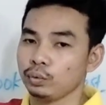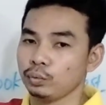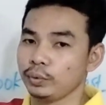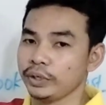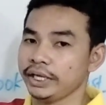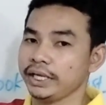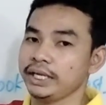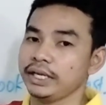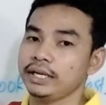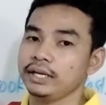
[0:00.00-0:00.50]

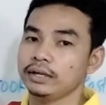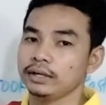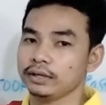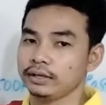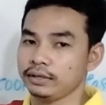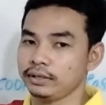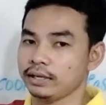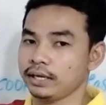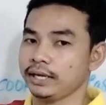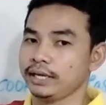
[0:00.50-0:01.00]
we,
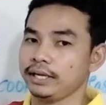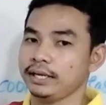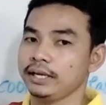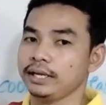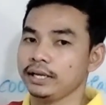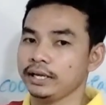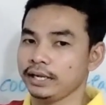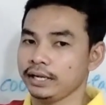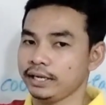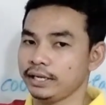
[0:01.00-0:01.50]

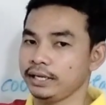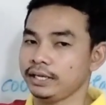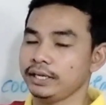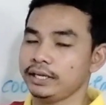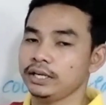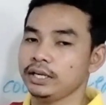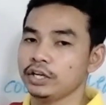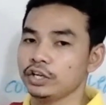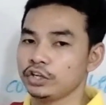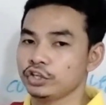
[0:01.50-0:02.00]
they,
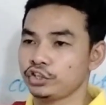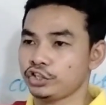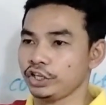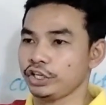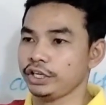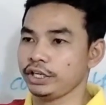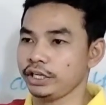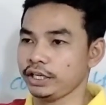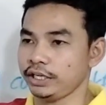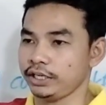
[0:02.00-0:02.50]
he, she,
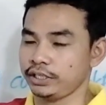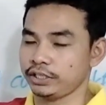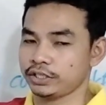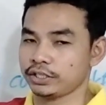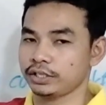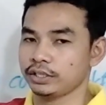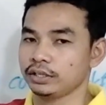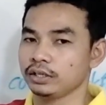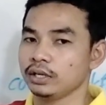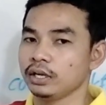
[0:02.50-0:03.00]

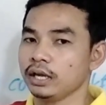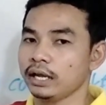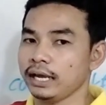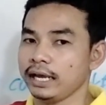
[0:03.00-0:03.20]
it.